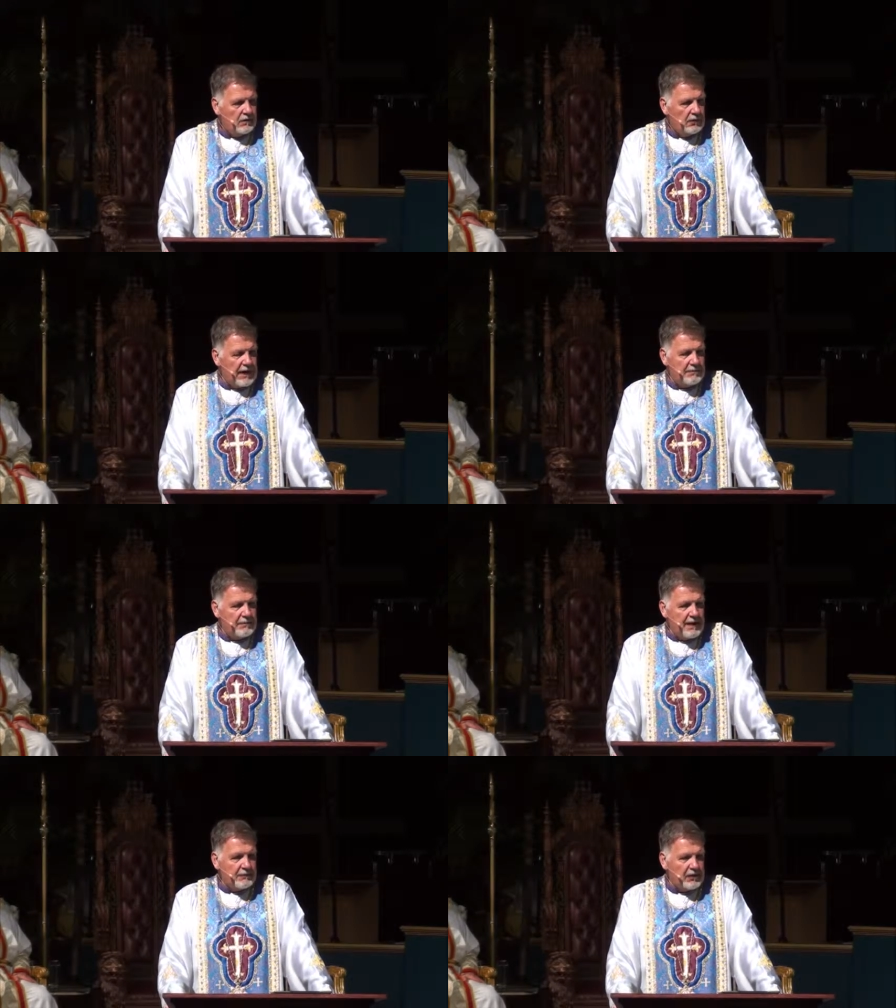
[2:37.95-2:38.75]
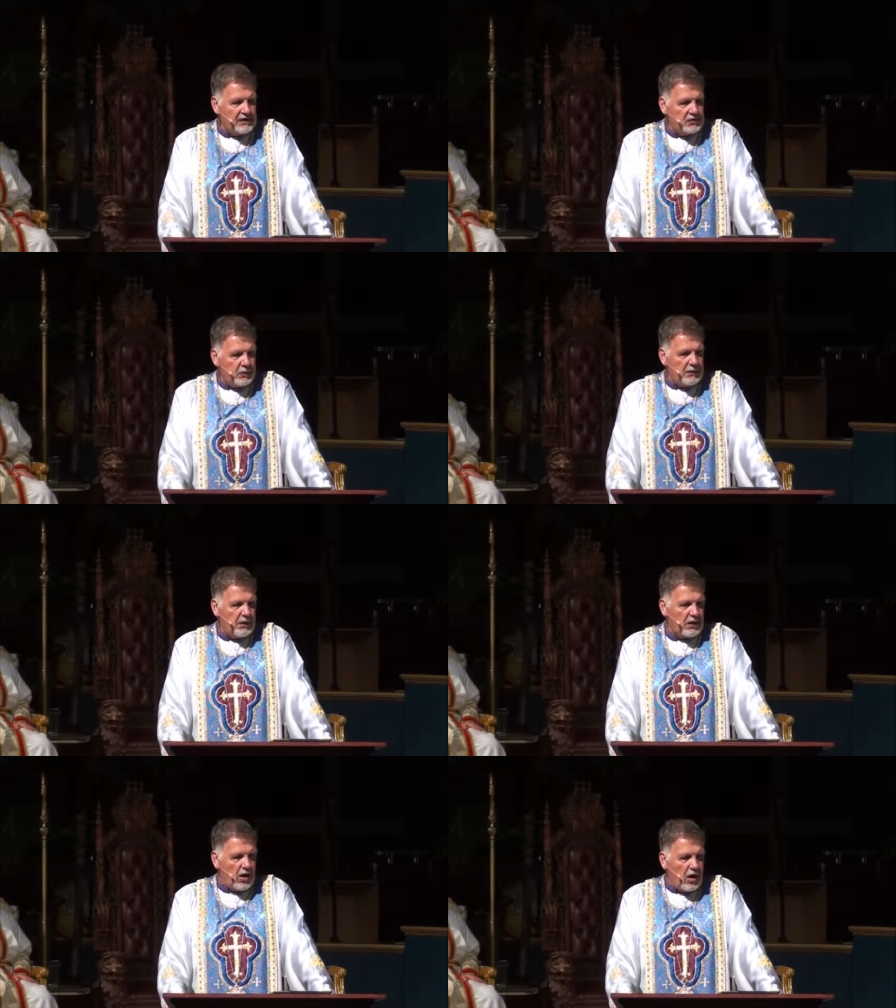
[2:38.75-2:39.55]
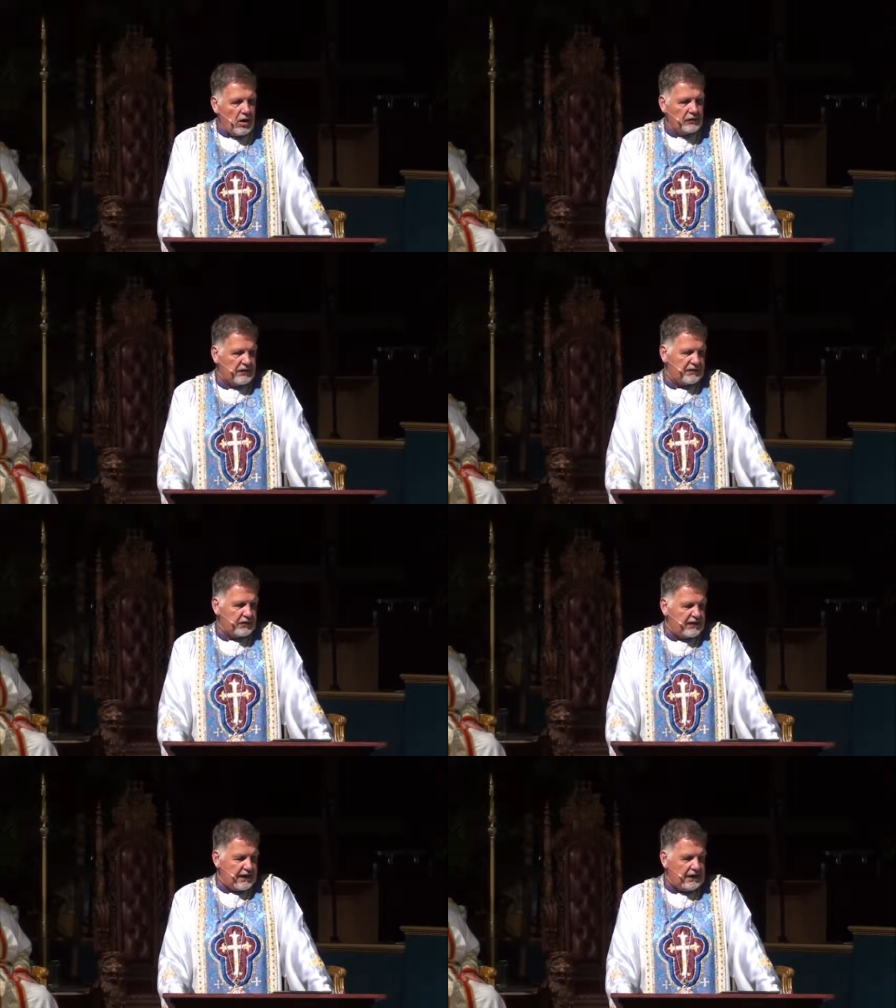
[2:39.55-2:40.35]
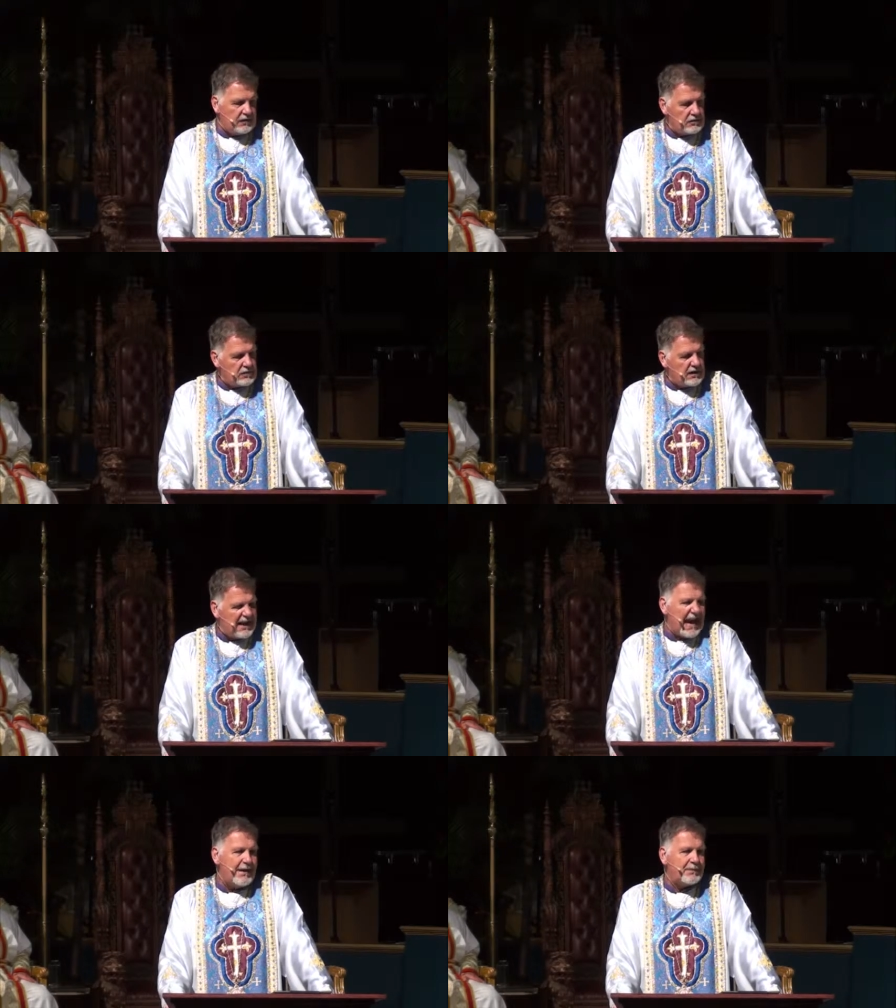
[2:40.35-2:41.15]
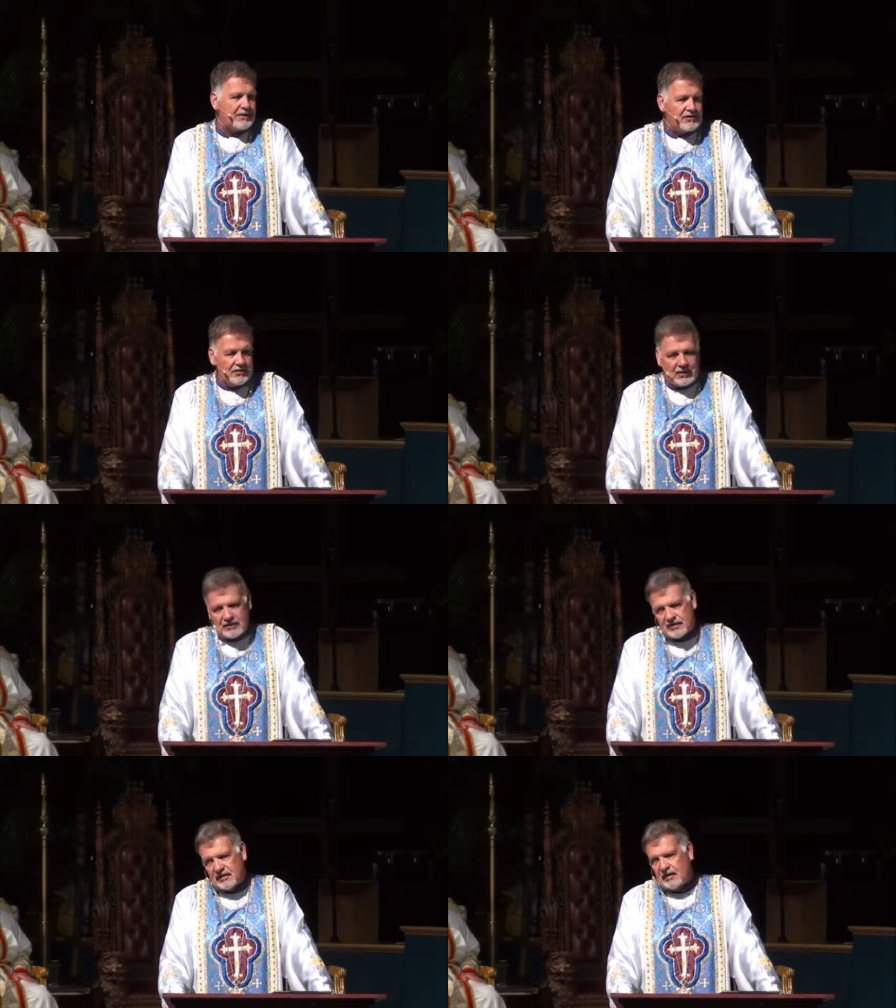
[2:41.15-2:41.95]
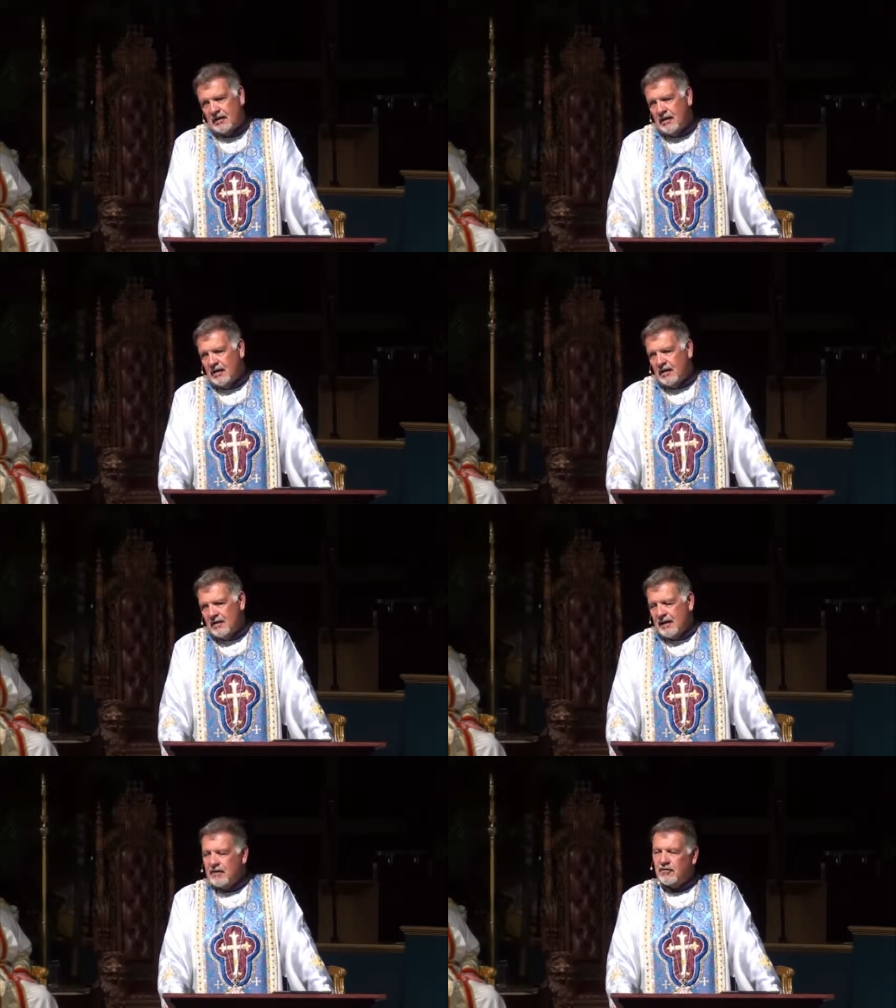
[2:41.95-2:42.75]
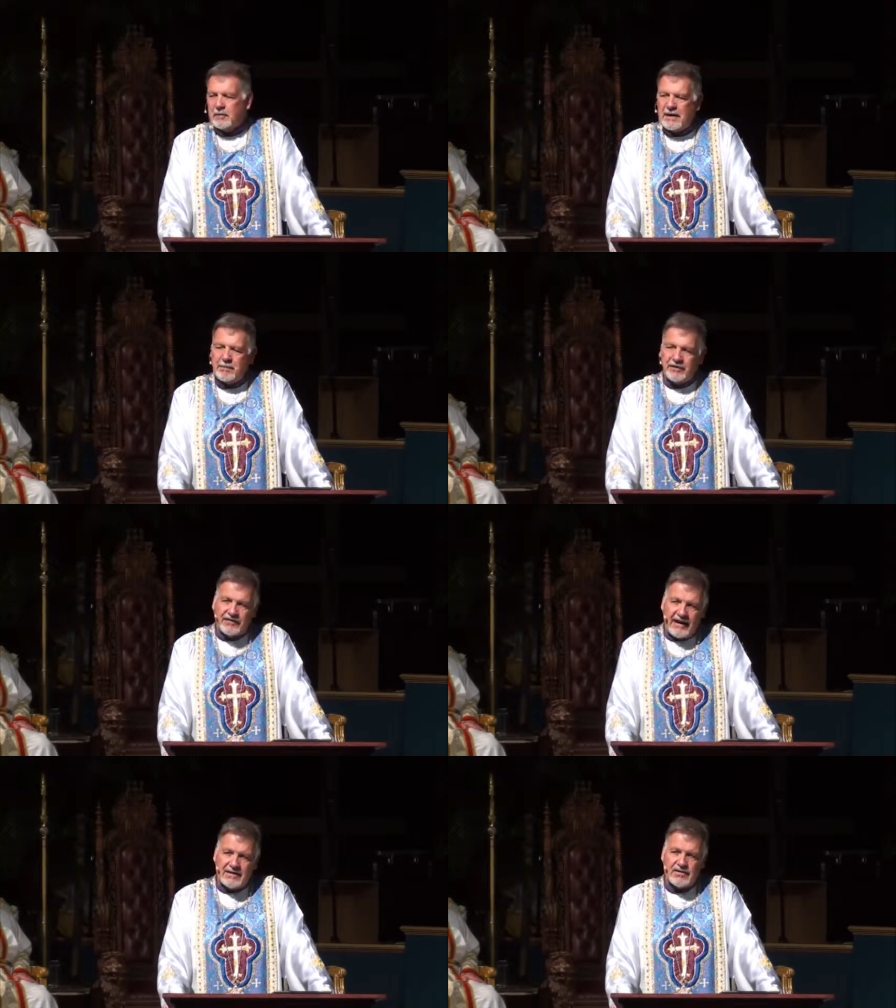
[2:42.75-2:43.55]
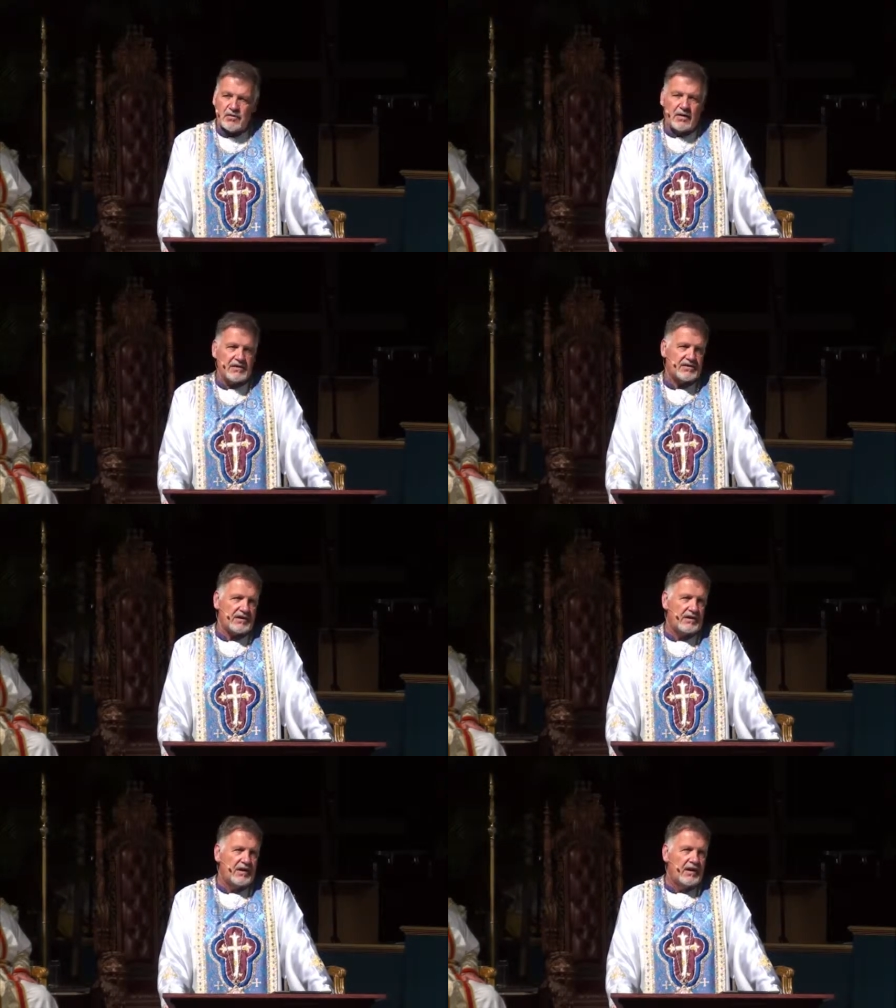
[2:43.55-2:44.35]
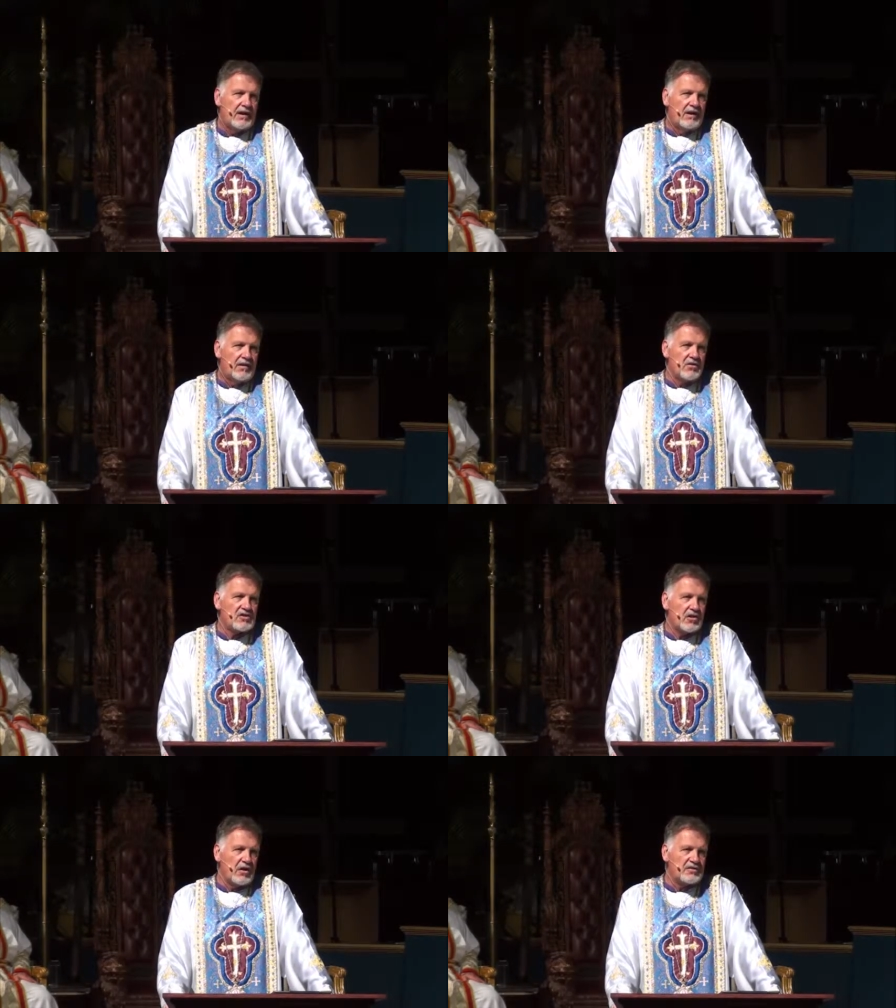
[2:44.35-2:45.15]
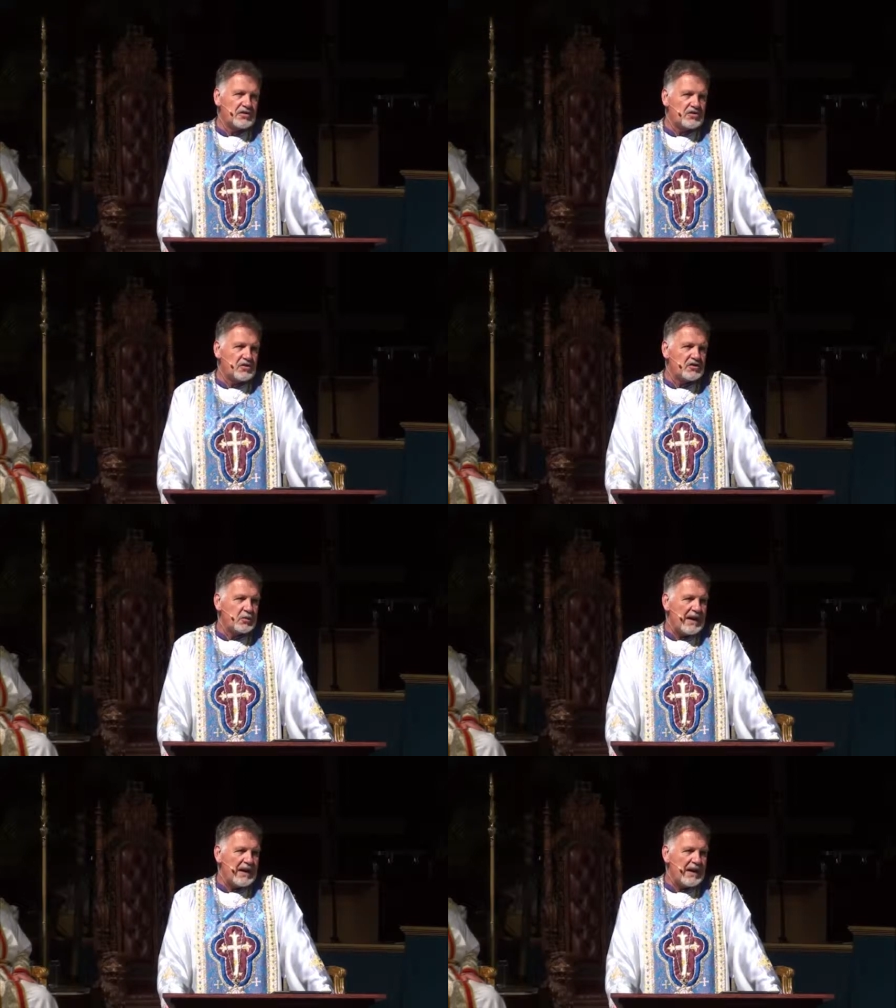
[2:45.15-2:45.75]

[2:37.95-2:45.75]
We have memories. We recall different things that happened to us and things people said to us and those closest to us.